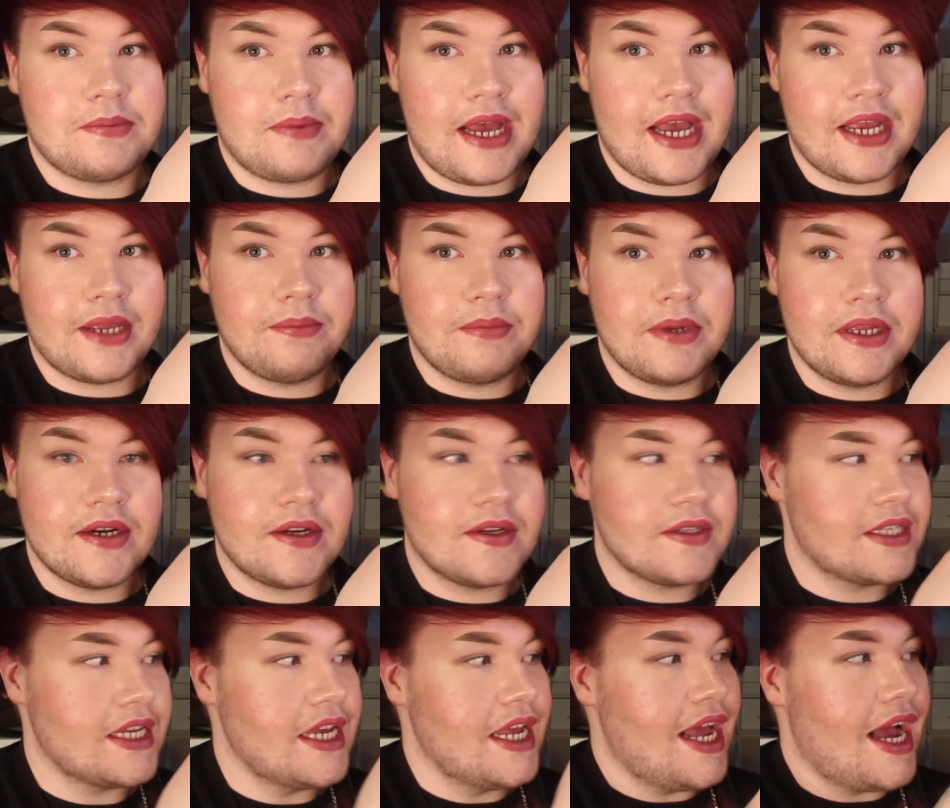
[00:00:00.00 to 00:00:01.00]
packing
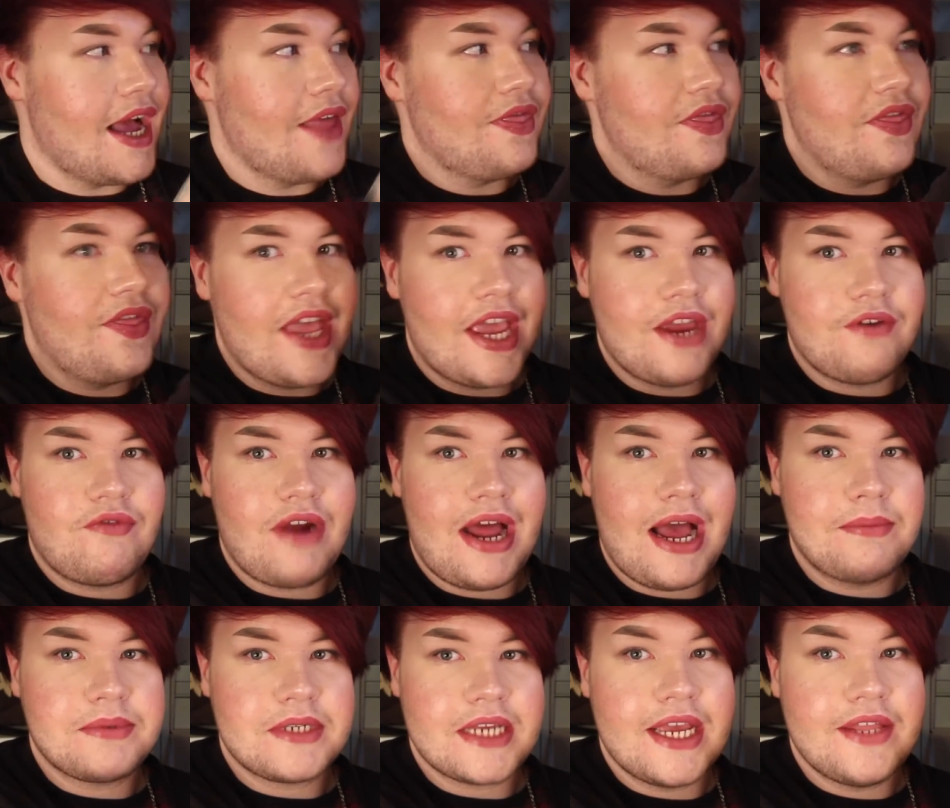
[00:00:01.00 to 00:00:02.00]
peanuts, and then
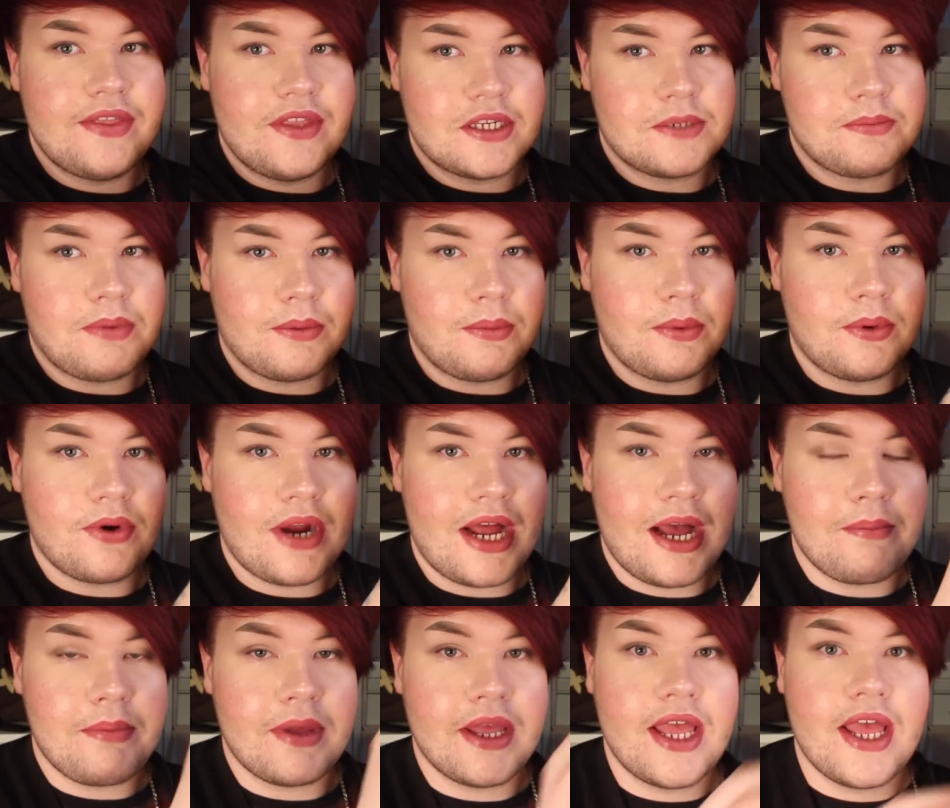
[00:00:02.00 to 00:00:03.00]
wrapped in this bubble
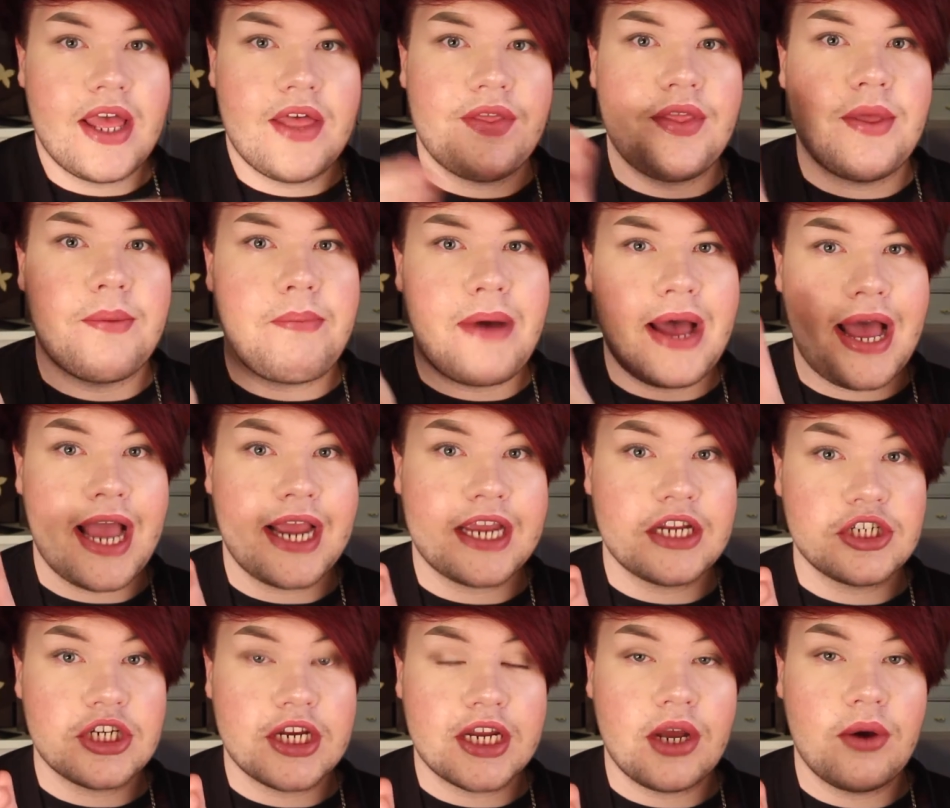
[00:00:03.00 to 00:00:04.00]
wrap. The
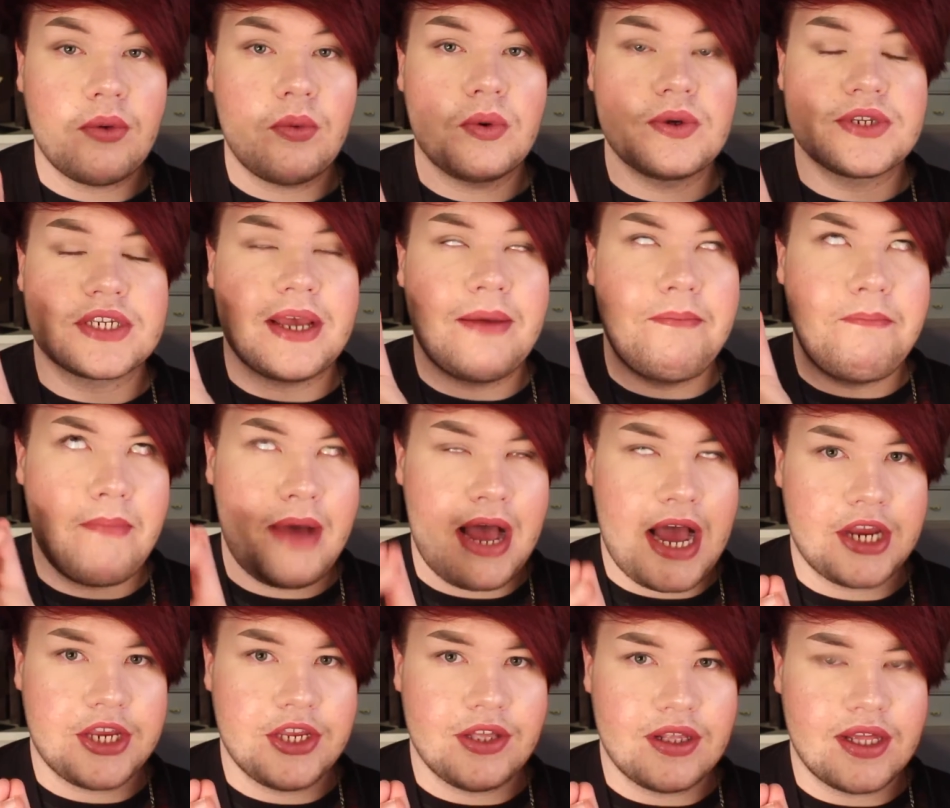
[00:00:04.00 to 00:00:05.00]
packaging was
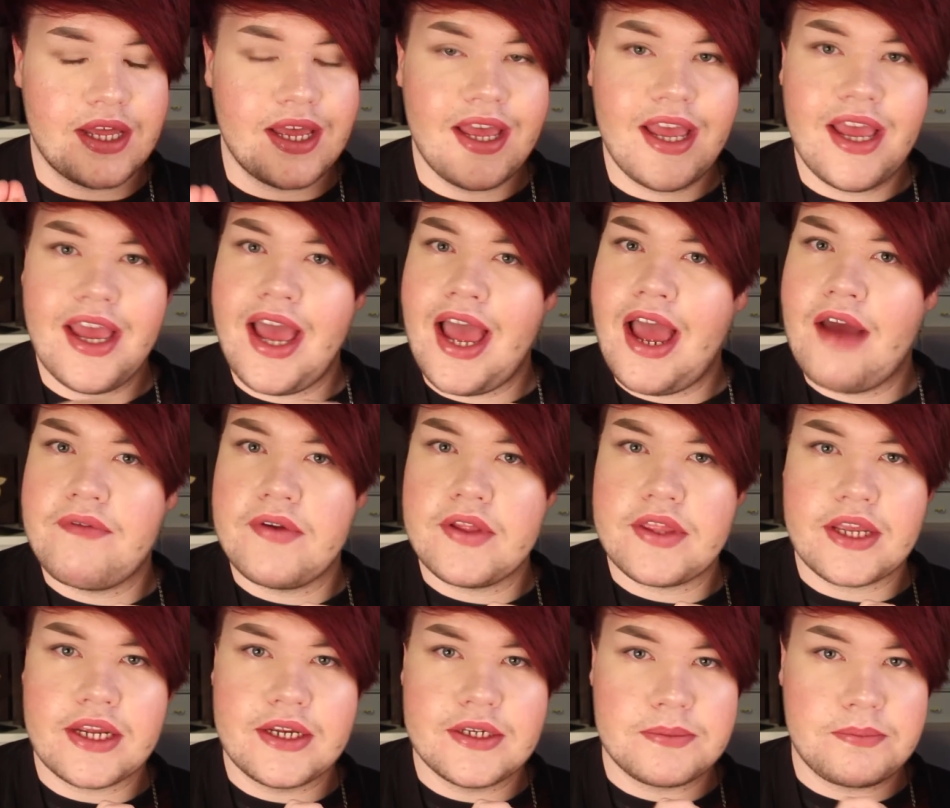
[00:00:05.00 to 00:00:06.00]
immaculate.
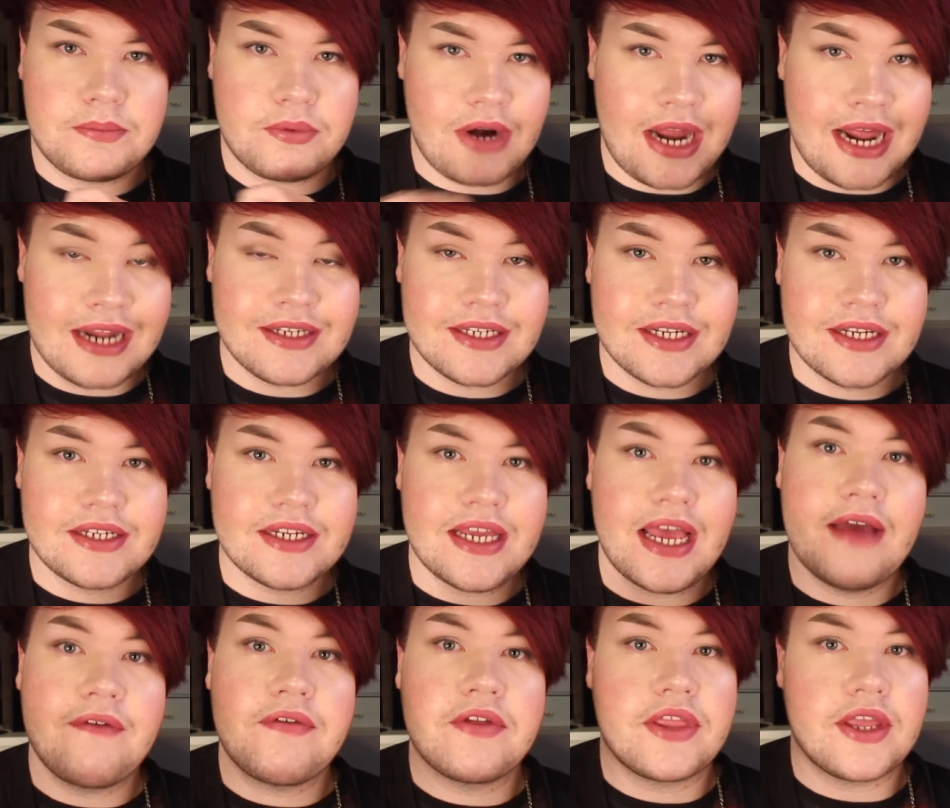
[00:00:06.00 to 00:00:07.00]
Everything is branded,
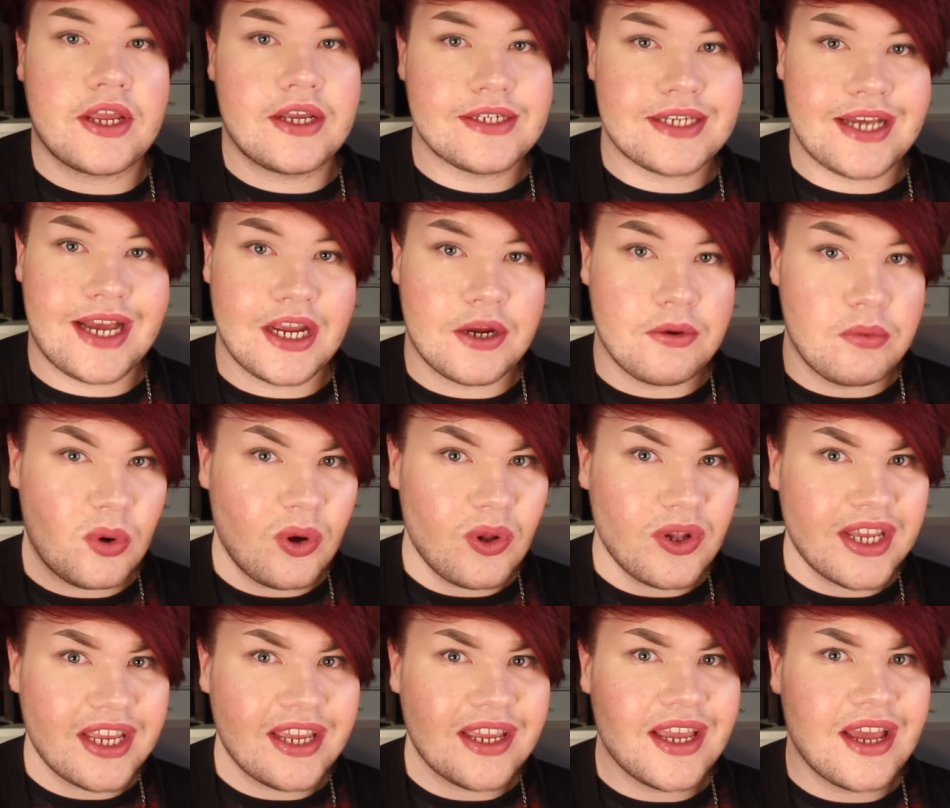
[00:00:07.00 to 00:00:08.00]
everything is high
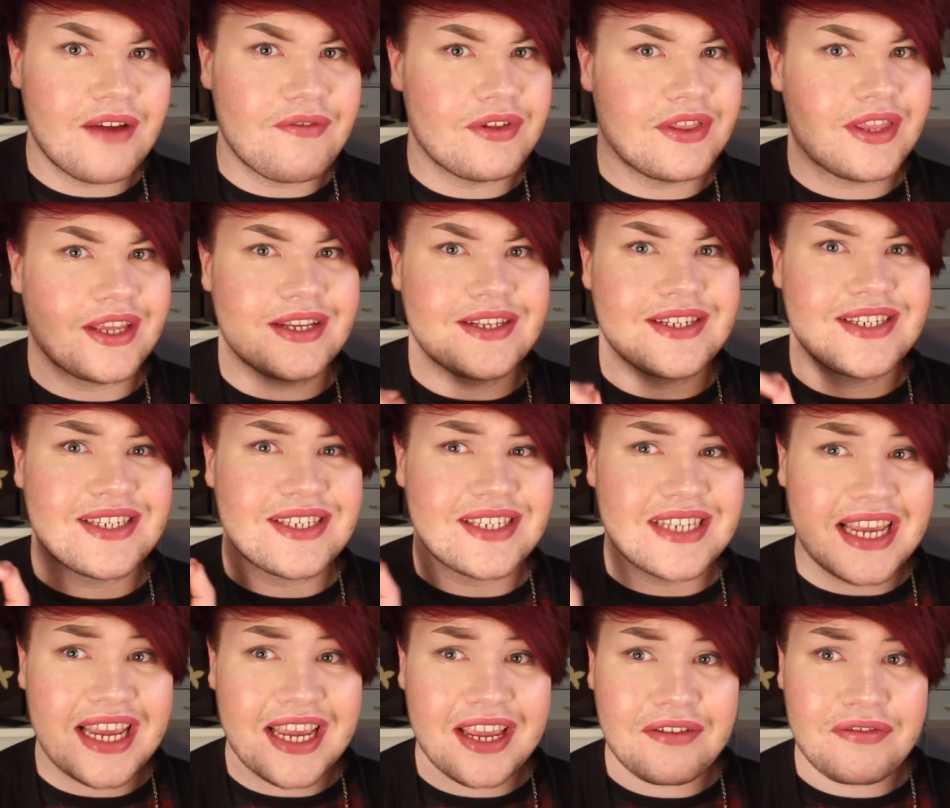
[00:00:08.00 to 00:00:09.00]
quality, everything is
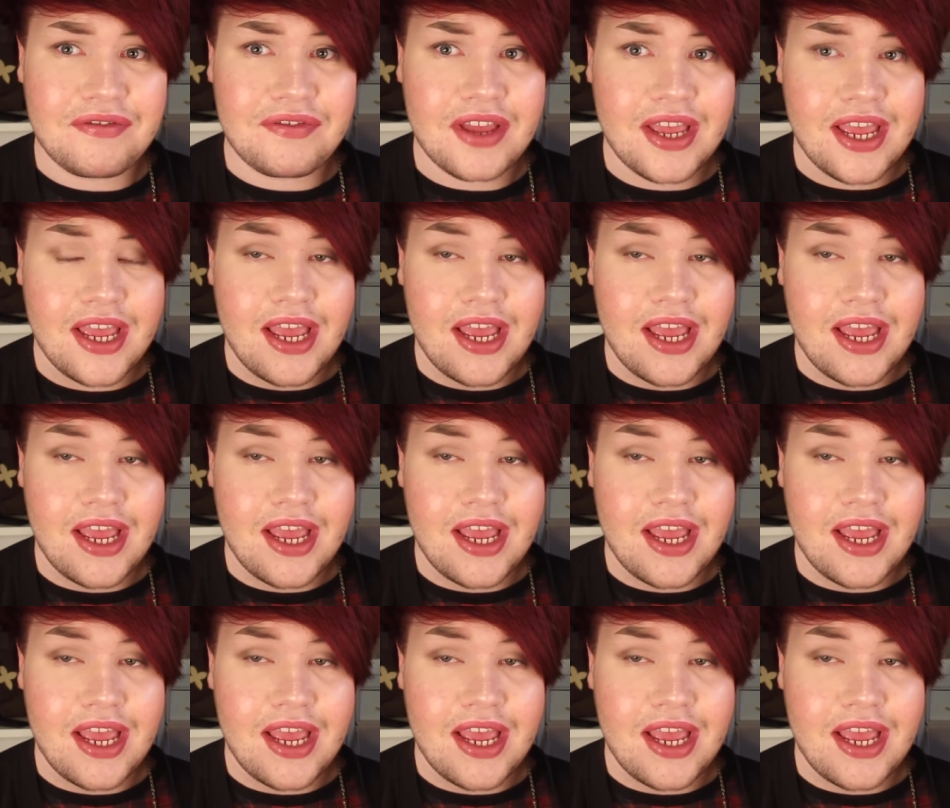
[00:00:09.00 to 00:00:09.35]
safe.